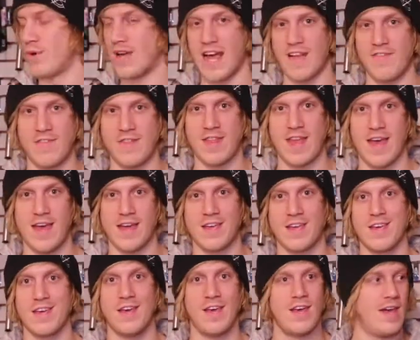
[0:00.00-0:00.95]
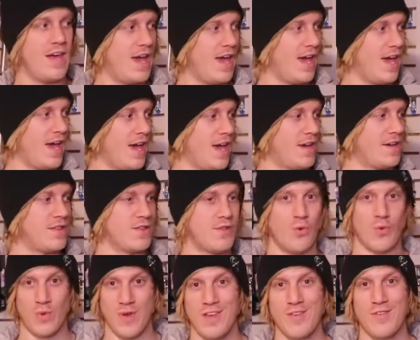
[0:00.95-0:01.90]
we got the deck and the
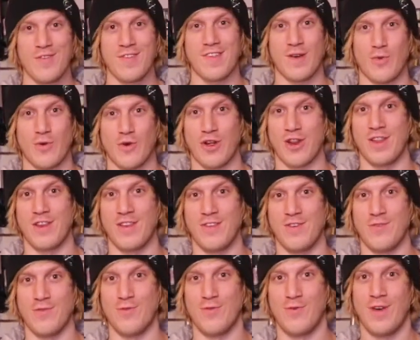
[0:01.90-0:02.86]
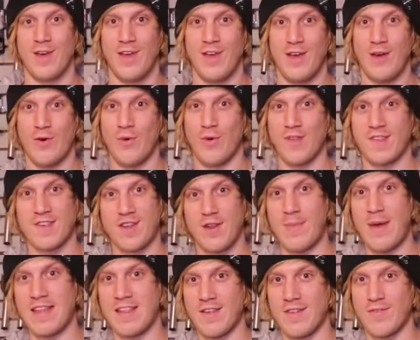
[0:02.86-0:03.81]
wheels that we're gonna do. What's gonna
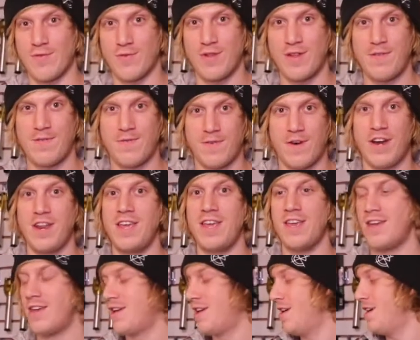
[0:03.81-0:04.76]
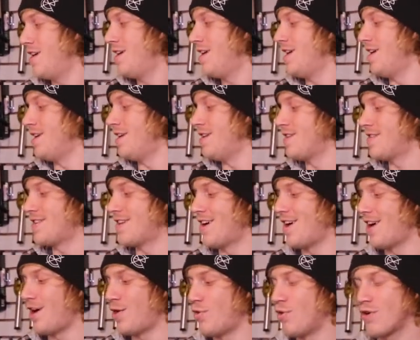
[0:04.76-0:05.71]
make this really funny is
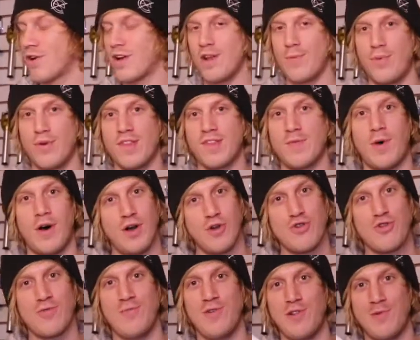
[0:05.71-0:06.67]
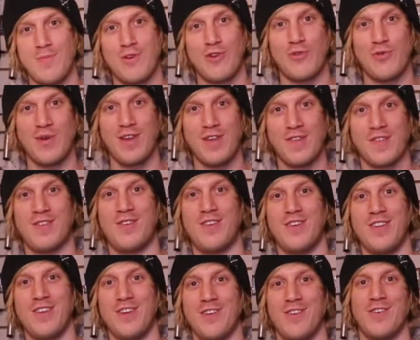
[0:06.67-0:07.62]
we're gonna put some 100mm wheels
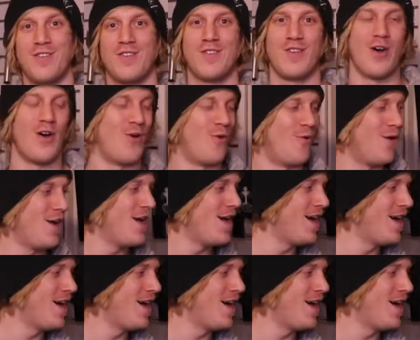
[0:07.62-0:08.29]
on here. So